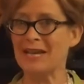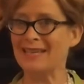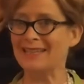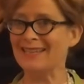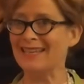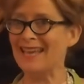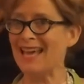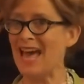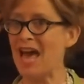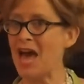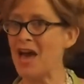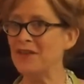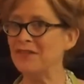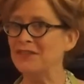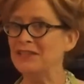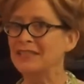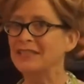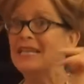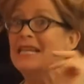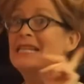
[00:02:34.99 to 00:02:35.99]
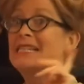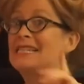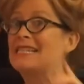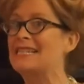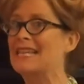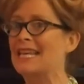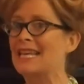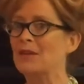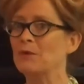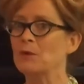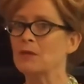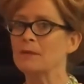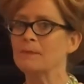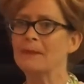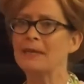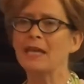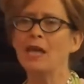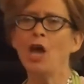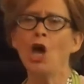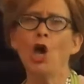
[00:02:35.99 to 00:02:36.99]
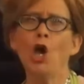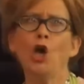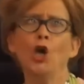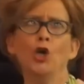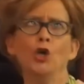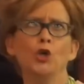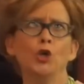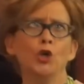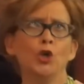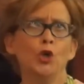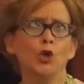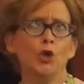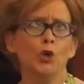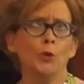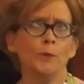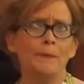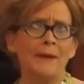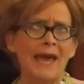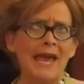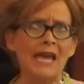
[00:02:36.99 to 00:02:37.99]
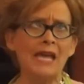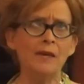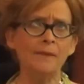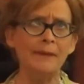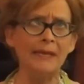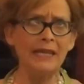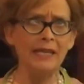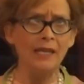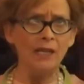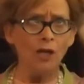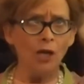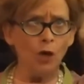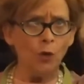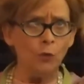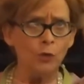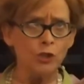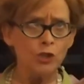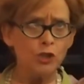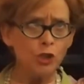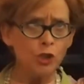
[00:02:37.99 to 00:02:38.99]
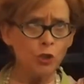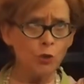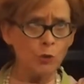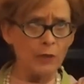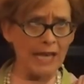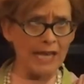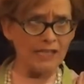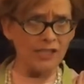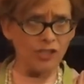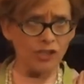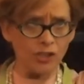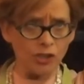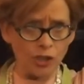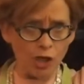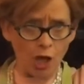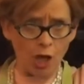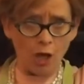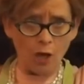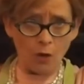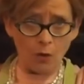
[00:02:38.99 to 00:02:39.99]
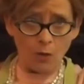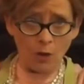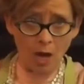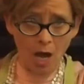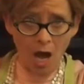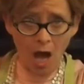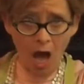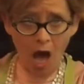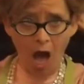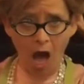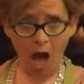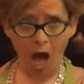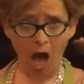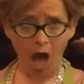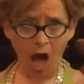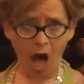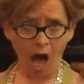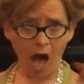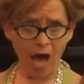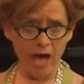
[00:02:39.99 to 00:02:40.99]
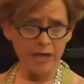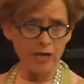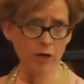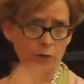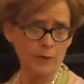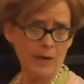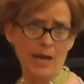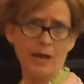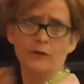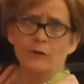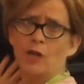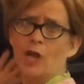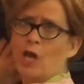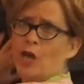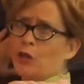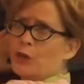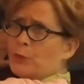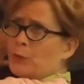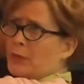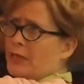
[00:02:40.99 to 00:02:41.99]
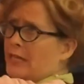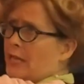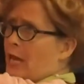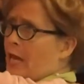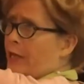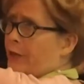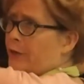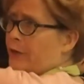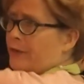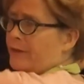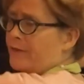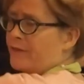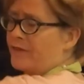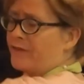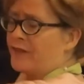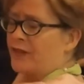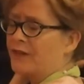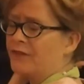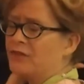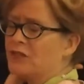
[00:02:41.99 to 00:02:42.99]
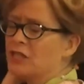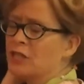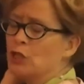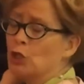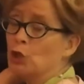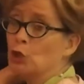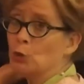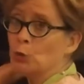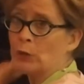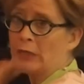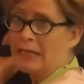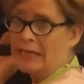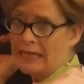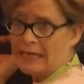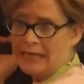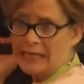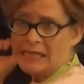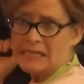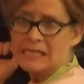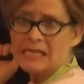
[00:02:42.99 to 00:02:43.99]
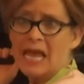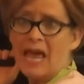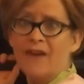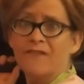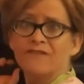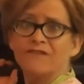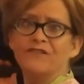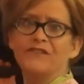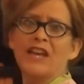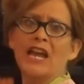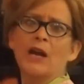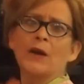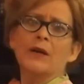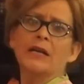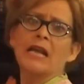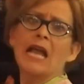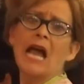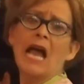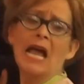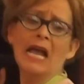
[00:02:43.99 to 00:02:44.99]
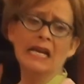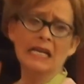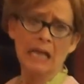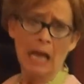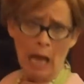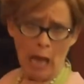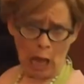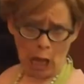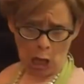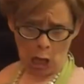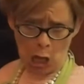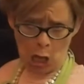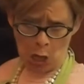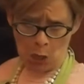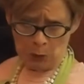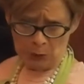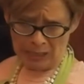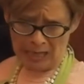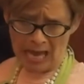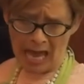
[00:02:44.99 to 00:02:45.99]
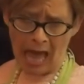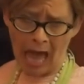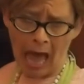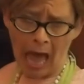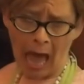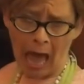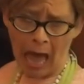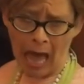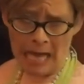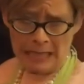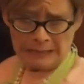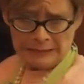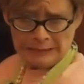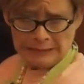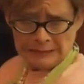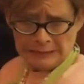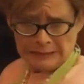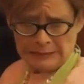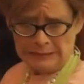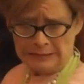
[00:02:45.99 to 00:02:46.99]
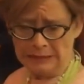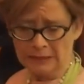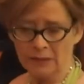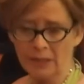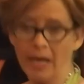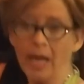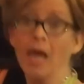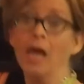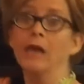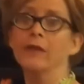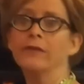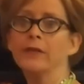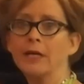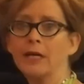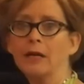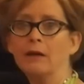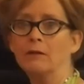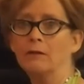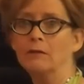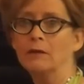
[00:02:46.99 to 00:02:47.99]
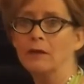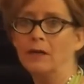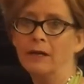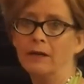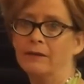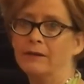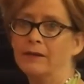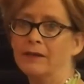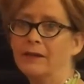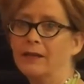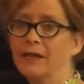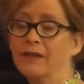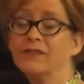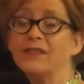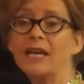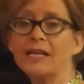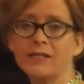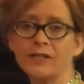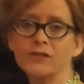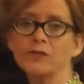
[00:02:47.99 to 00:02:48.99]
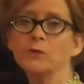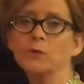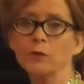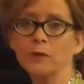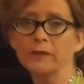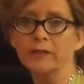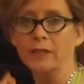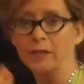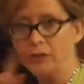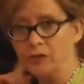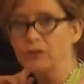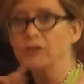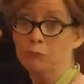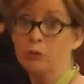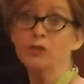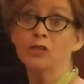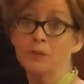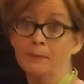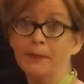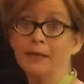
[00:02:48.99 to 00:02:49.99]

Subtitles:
on the oven. Say it with me. Ooh, baby, would you get so hot around 350 degrees Fahrenheit? Oh yeah, woo! And then if that doesn't work, then you push the